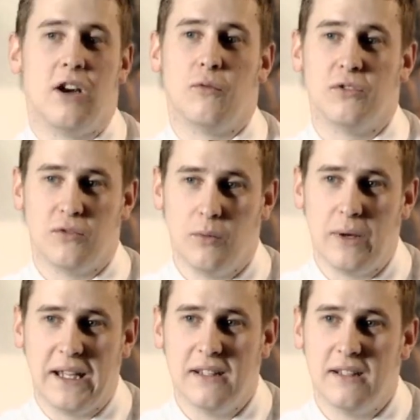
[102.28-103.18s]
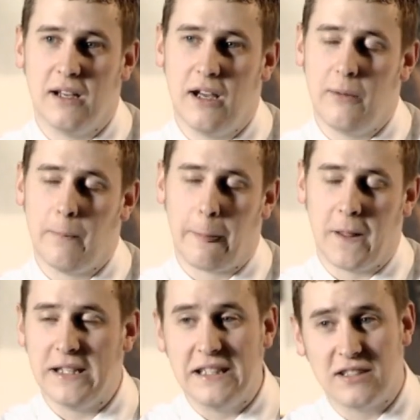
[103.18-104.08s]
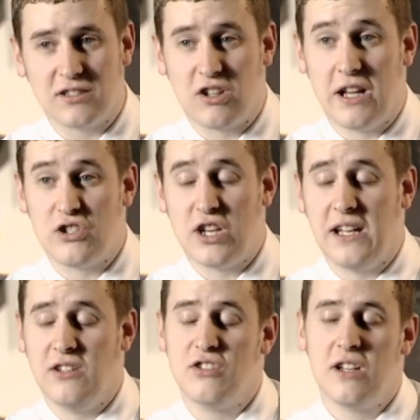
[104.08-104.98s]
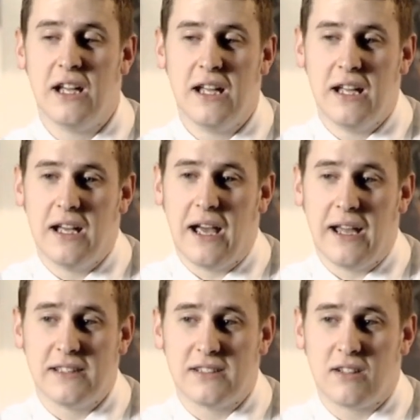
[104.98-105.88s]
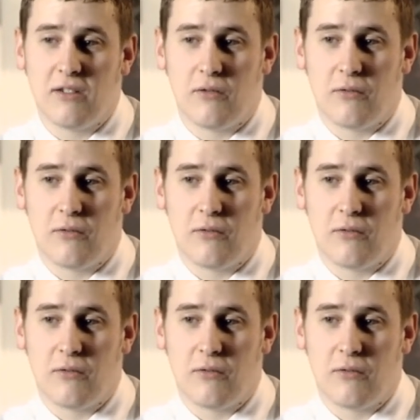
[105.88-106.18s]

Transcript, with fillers: life was for me. Um, I needed a slight change, and